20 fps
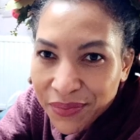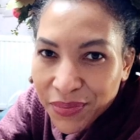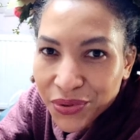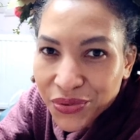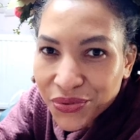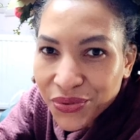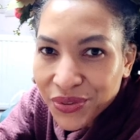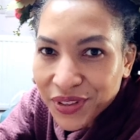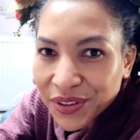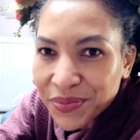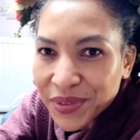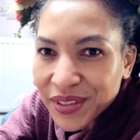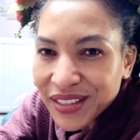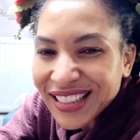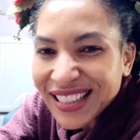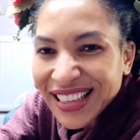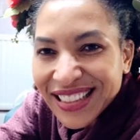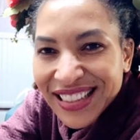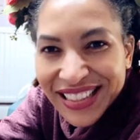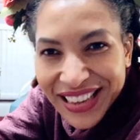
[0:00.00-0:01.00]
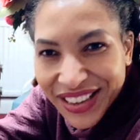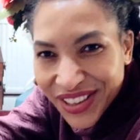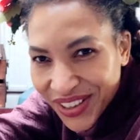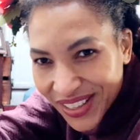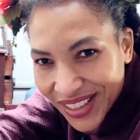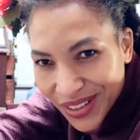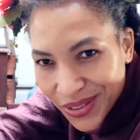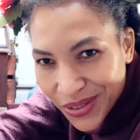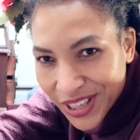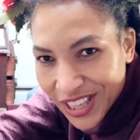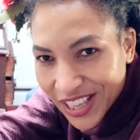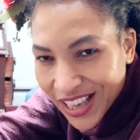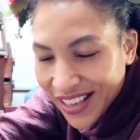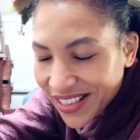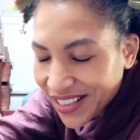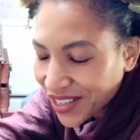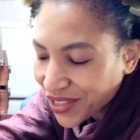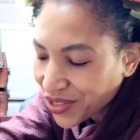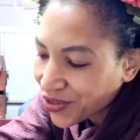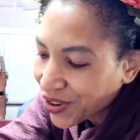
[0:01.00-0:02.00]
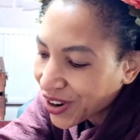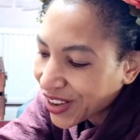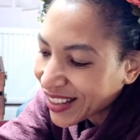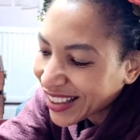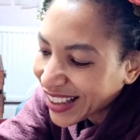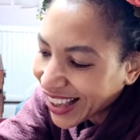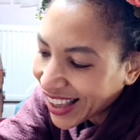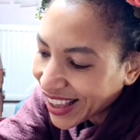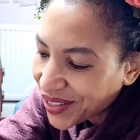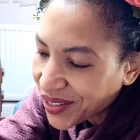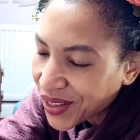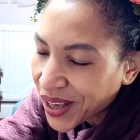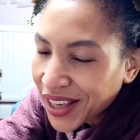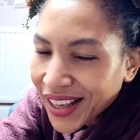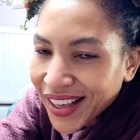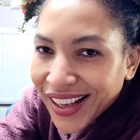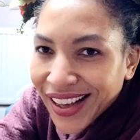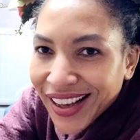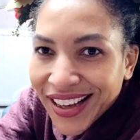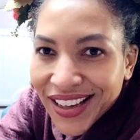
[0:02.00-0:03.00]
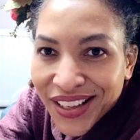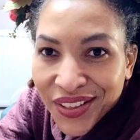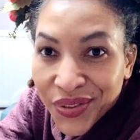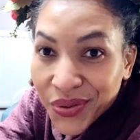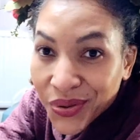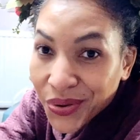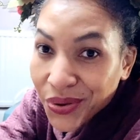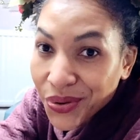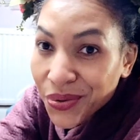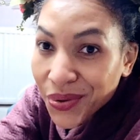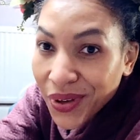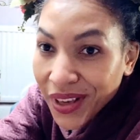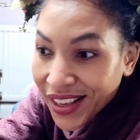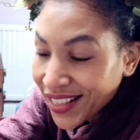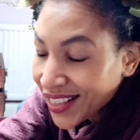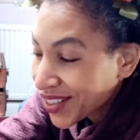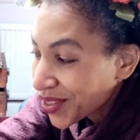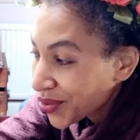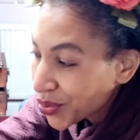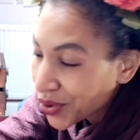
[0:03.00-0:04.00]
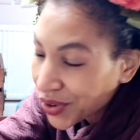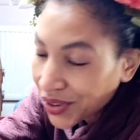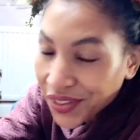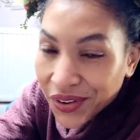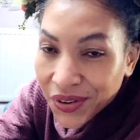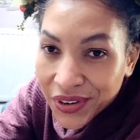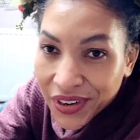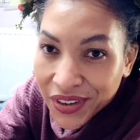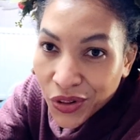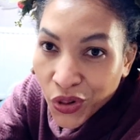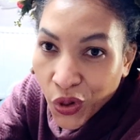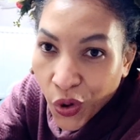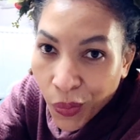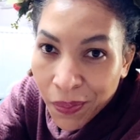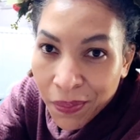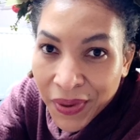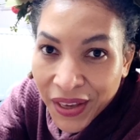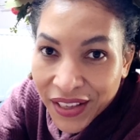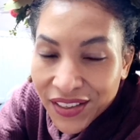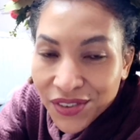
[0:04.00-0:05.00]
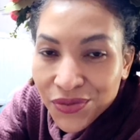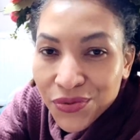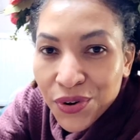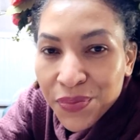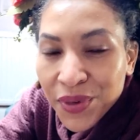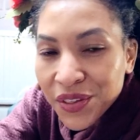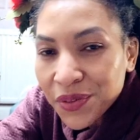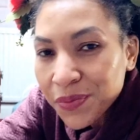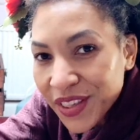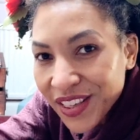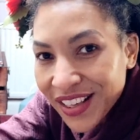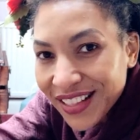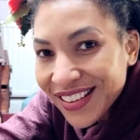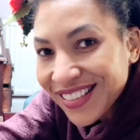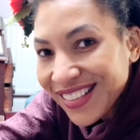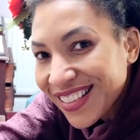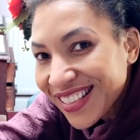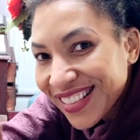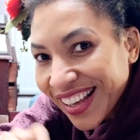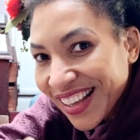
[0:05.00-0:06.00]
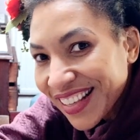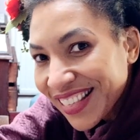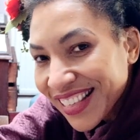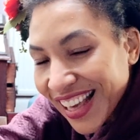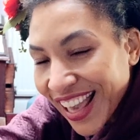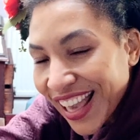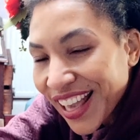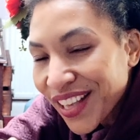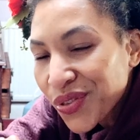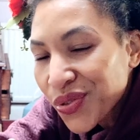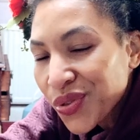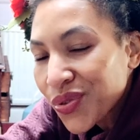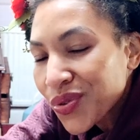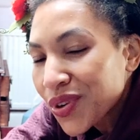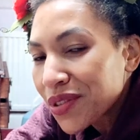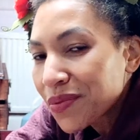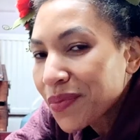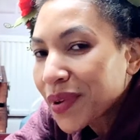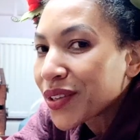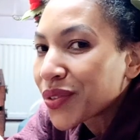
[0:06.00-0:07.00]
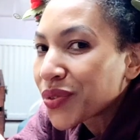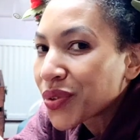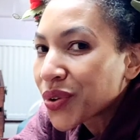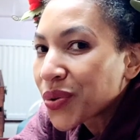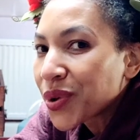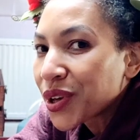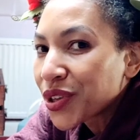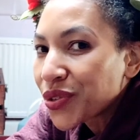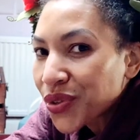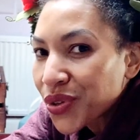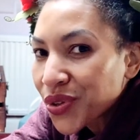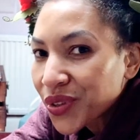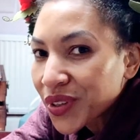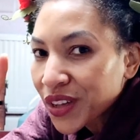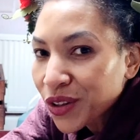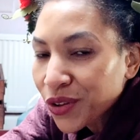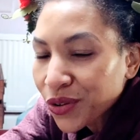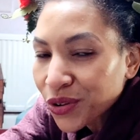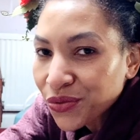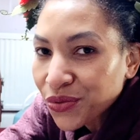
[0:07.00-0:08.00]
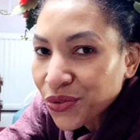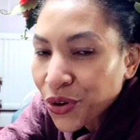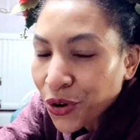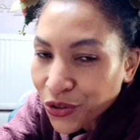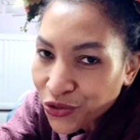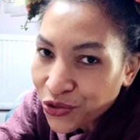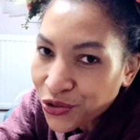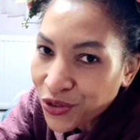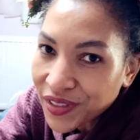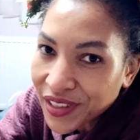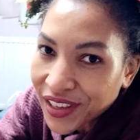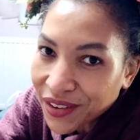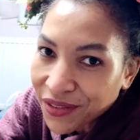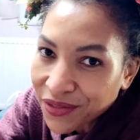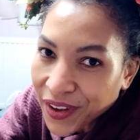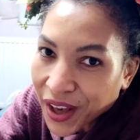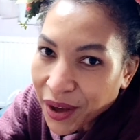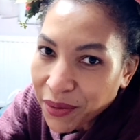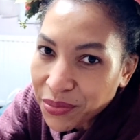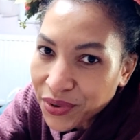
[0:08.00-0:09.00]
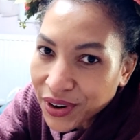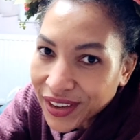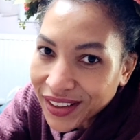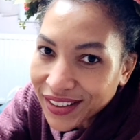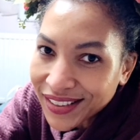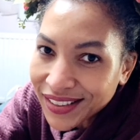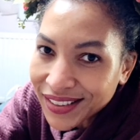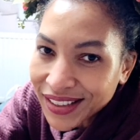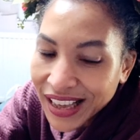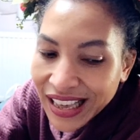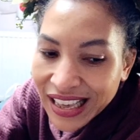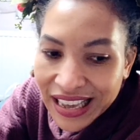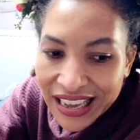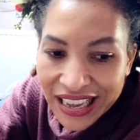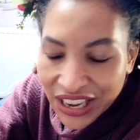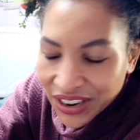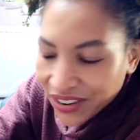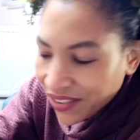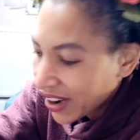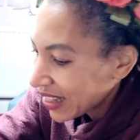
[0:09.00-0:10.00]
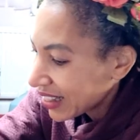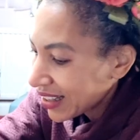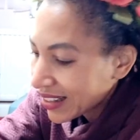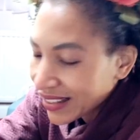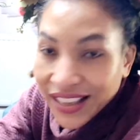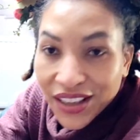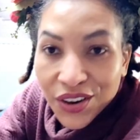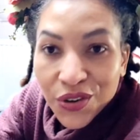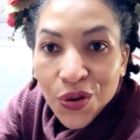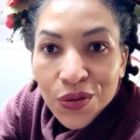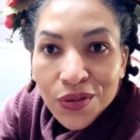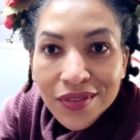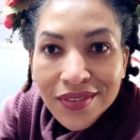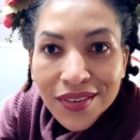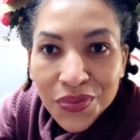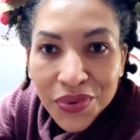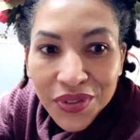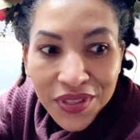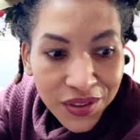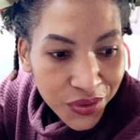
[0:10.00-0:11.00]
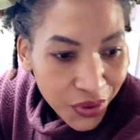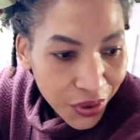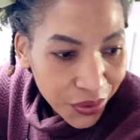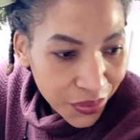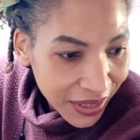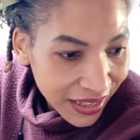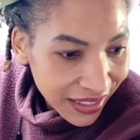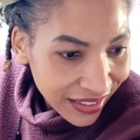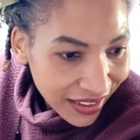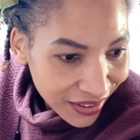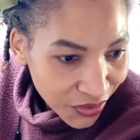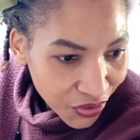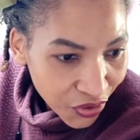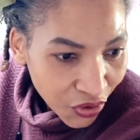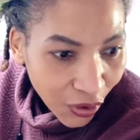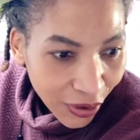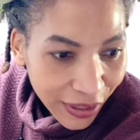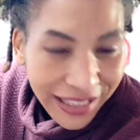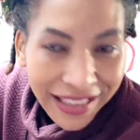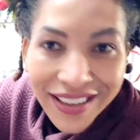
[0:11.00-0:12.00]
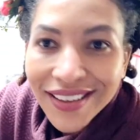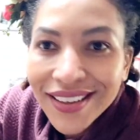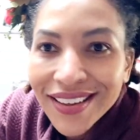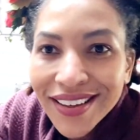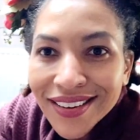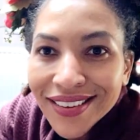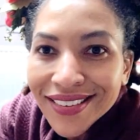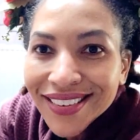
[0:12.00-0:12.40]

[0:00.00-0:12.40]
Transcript: belt or something like that, and then you need to change the thread again. Uh, so it just works out a lot better for me, especially since I tend to, in my sewing, to use a lot of contrasting fabrics. Right, let's get on with the sewing, less talking.